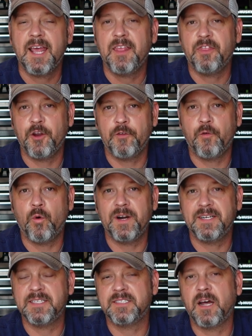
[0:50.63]
Therefore, it
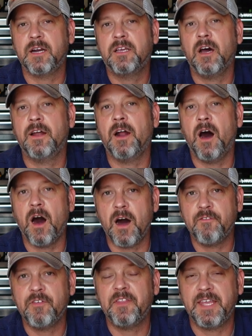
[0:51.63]
does not cut
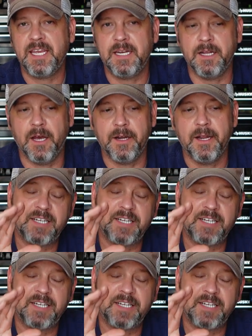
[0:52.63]
off the heat gun.